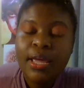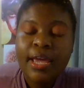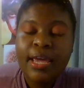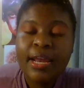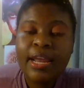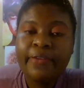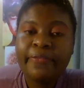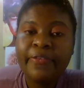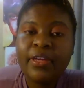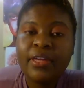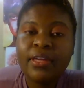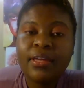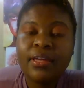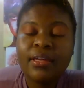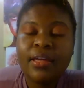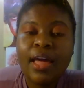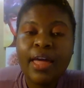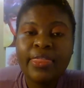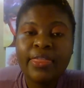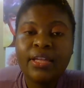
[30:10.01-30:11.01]
And I think
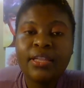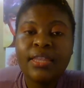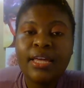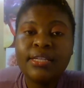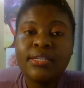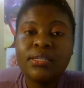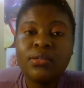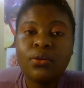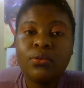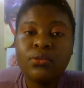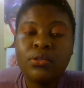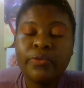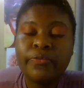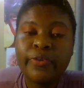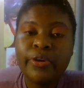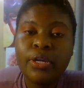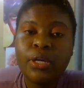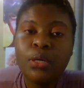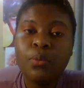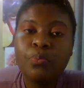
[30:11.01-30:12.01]
I think that's also
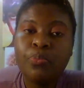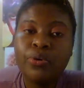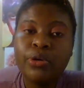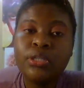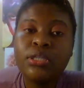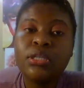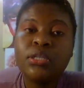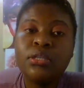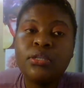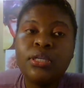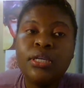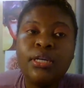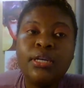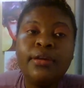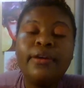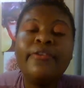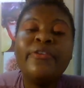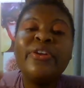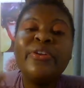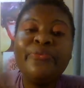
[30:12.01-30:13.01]
very important.
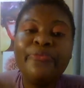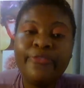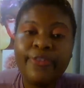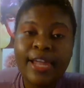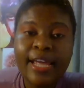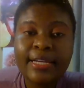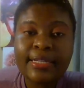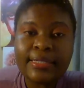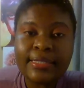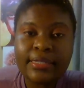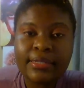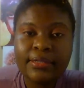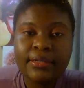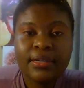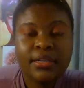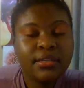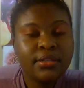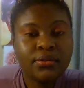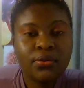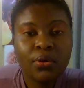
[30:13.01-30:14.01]
Reflection
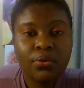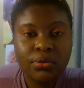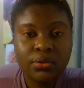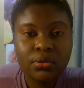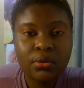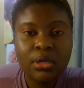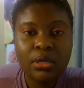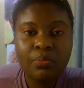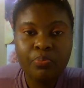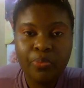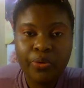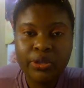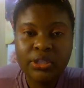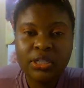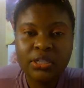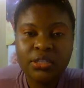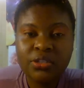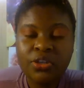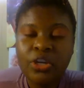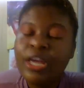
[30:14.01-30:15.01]
is also
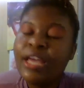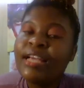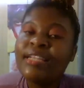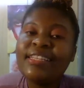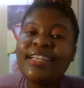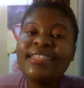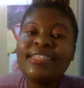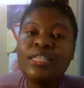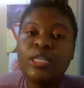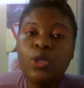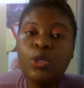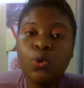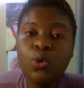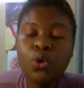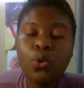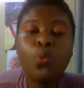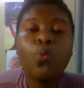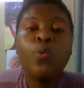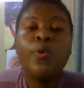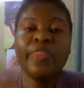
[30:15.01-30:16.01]
important. Just
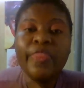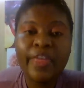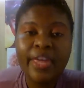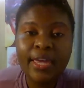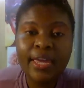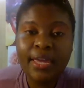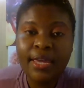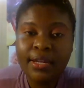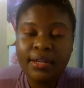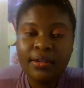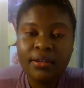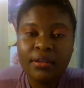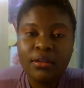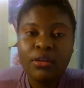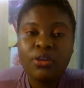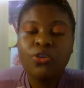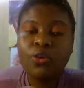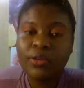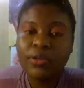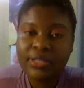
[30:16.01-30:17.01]
look within
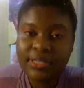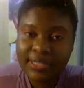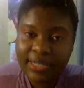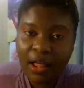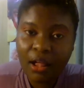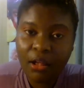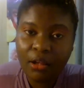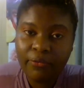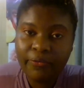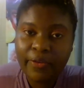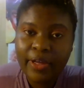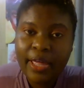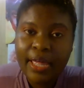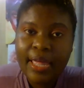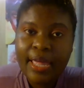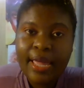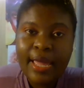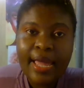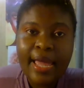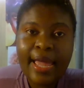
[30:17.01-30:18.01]
yourself
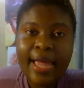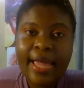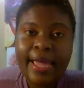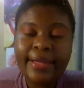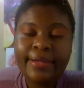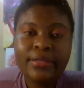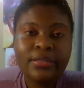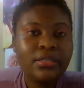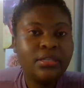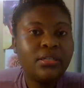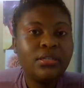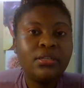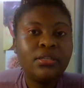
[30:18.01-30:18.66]
and